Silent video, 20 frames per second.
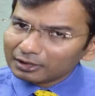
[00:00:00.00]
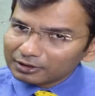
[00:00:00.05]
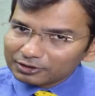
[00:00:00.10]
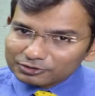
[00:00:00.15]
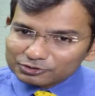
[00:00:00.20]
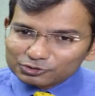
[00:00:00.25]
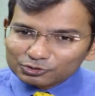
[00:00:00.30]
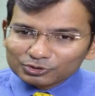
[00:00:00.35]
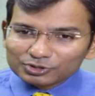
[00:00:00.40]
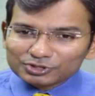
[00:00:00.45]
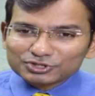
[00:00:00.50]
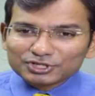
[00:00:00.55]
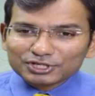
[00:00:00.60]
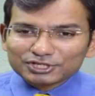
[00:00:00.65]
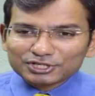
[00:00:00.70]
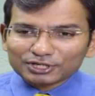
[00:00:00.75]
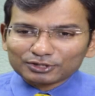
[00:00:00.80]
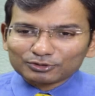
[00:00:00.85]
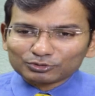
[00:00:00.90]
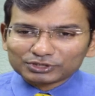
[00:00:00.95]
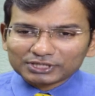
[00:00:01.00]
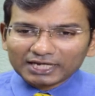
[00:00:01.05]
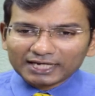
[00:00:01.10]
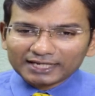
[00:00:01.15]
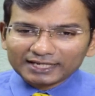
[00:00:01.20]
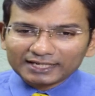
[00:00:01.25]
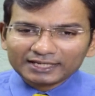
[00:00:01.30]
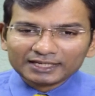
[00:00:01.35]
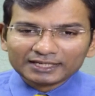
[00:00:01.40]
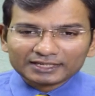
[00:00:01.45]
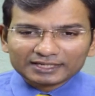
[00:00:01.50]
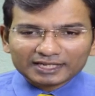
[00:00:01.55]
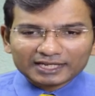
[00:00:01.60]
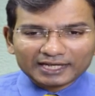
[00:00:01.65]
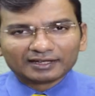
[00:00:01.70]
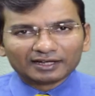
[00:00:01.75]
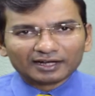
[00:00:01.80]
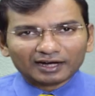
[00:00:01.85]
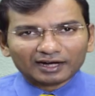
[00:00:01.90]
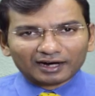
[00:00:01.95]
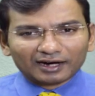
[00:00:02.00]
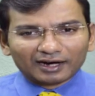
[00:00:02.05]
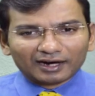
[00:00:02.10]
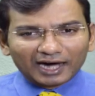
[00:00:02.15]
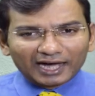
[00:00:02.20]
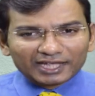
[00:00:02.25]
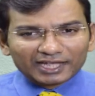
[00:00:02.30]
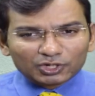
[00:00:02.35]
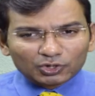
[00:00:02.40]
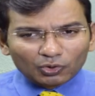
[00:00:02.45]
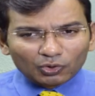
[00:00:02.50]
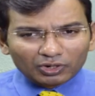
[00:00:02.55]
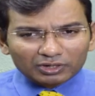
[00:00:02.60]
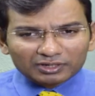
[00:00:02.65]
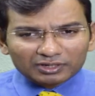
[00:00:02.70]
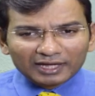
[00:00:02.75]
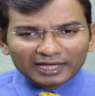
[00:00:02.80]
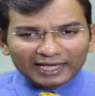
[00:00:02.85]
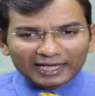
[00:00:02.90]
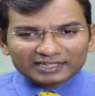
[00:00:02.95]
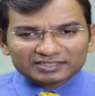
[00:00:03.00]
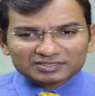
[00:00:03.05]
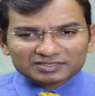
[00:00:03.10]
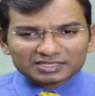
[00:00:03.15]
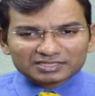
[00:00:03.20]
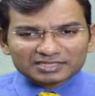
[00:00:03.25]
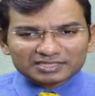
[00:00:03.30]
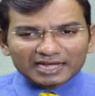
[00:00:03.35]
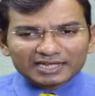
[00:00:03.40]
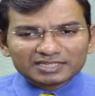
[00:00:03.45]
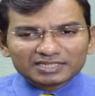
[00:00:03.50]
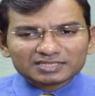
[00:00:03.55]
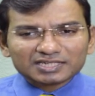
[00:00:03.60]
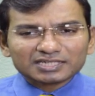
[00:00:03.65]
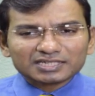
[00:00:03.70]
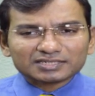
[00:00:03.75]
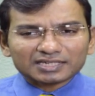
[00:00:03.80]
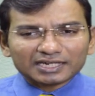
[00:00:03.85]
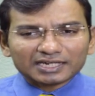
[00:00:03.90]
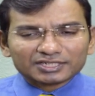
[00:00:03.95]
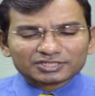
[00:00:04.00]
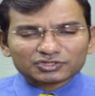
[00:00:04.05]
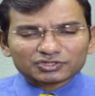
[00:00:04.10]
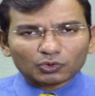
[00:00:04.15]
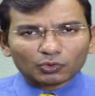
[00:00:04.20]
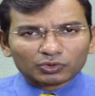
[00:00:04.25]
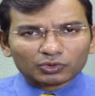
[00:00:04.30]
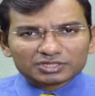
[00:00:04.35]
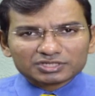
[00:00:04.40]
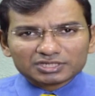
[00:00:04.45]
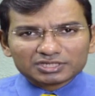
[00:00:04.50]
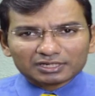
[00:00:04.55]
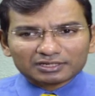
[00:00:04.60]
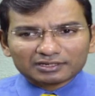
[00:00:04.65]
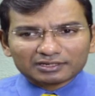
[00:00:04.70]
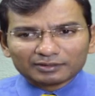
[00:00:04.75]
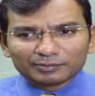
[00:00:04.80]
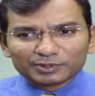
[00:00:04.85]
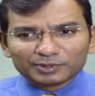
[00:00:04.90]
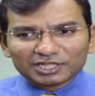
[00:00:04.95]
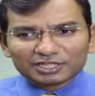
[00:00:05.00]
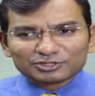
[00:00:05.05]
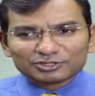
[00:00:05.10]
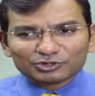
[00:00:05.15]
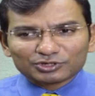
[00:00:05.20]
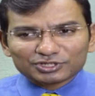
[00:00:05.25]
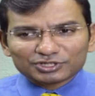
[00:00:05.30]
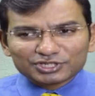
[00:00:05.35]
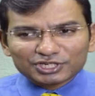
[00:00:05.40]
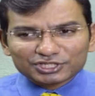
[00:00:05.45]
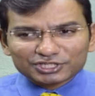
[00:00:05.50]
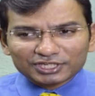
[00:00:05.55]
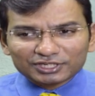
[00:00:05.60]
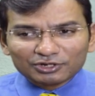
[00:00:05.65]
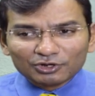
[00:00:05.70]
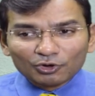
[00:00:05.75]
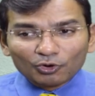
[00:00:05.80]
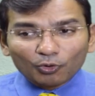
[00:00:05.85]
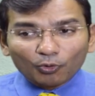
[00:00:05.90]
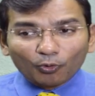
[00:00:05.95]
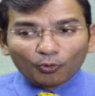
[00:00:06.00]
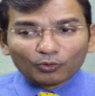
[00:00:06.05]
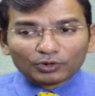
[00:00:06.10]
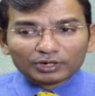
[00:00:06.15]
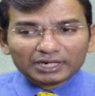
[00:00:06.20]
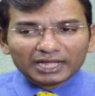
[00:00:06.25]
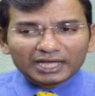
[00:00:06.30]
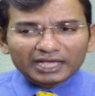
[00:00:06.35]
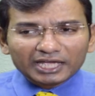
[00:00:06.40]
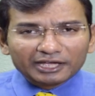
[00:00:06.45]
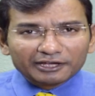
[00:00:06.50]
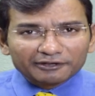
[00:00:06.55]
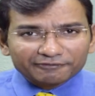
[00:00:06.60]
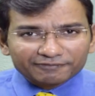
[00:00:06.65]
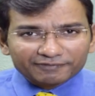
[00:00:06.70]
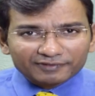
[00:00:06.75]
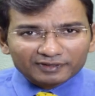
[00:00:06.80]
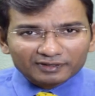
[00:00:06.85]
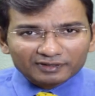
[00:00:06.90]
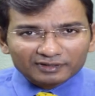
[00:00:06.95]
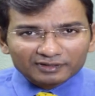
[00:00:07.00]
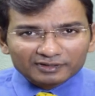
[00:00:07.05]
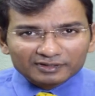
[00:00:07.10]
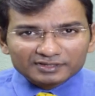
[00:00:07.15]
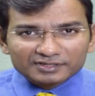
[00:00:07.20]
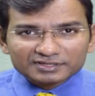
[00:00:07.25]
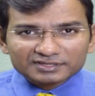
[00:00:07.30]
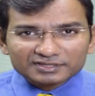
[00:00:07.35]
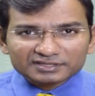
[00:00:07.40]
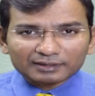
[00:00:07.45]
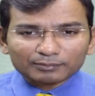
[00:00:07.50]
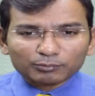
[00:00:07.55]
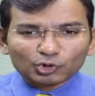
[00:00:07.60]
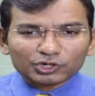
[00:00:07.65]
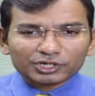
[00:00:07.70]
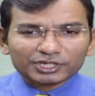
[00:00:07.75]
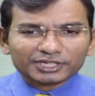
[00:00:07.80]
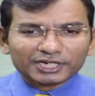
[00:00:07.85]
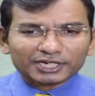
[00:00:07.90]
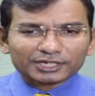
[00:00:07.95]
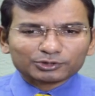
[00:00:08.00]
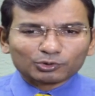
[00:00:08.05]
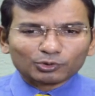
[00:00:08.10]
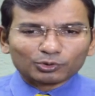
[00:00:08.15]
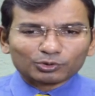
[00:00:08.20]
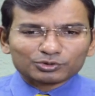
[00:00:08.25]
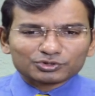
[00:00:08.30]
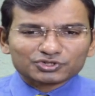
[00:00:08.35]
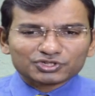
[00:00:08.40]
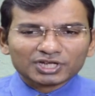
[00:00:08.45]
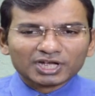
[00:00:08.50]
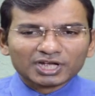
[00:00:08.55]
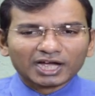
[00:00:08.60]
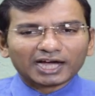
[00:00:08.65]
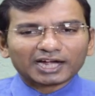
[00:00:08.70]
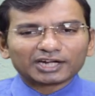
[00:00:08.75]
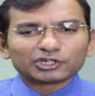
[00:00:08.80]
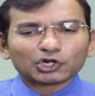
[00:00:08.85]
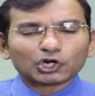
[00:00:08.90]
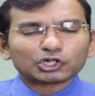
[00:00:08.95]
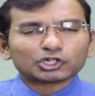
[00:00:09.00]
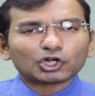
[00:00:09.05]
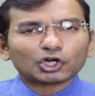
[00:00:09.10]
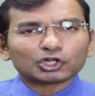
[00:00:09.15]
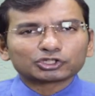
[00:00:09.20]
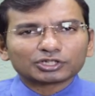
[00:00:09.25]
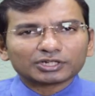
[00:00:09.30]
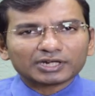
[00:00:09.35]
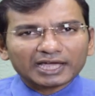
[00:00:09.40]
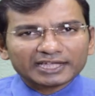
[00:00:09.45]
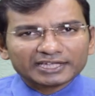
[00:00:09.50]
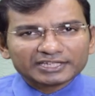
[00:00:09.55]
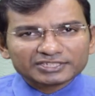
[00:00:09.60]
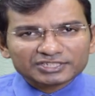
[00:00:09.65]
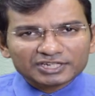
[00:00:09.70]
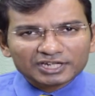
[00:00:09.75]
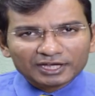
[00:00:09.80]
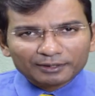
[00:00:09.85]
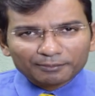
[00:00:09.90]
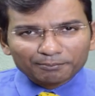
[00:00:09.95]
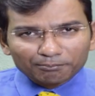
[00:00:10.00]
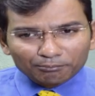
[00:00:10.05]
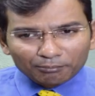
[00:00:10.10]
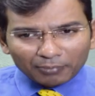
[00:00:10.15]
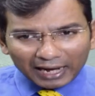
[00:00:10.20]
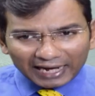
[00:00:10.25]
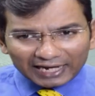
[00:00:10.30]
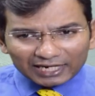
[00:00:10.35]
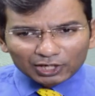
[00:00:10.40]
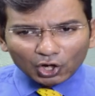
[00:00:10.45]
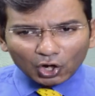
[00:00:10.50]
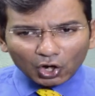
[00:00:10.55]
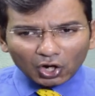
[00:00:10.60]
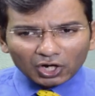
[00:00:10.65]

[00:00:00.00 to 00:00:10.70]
jurisdiction hota hai. Theek hai, a high court exercises its original criminal jurisdiction only if subordinate courts are not authorized by law